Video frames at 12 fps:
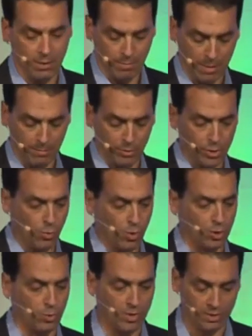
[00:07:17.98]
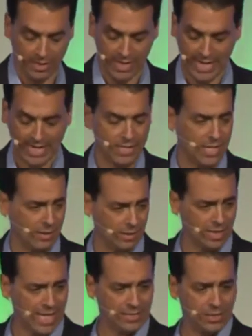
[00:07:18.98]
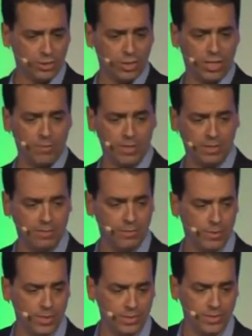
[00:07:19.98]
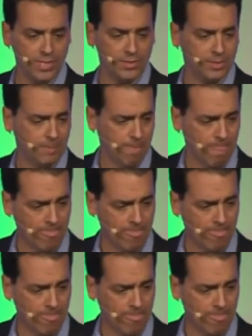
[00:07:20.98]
and the people you work with. And last thought I want to leave you with is this.